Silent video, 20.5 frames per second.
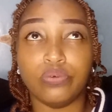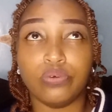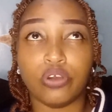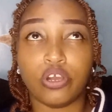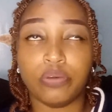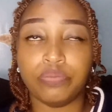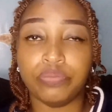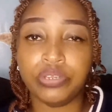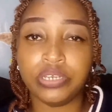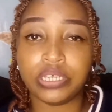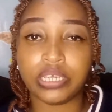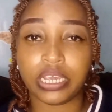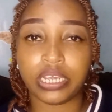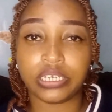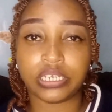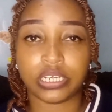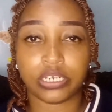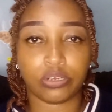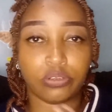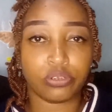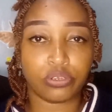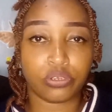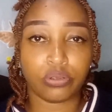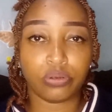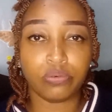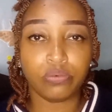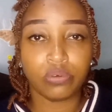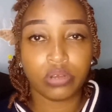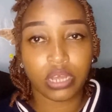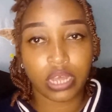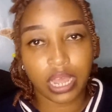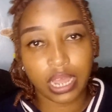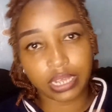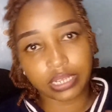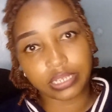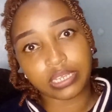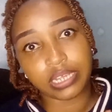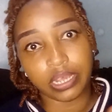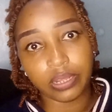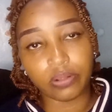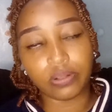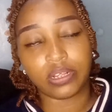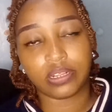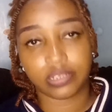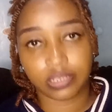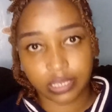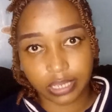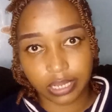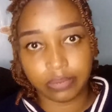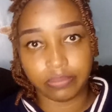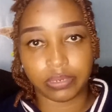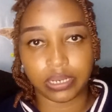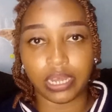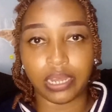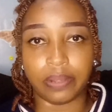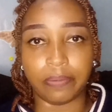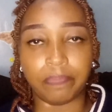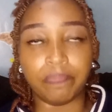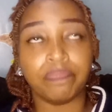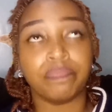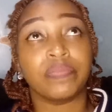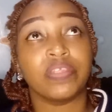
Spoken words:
communicate and also exhale at the same time.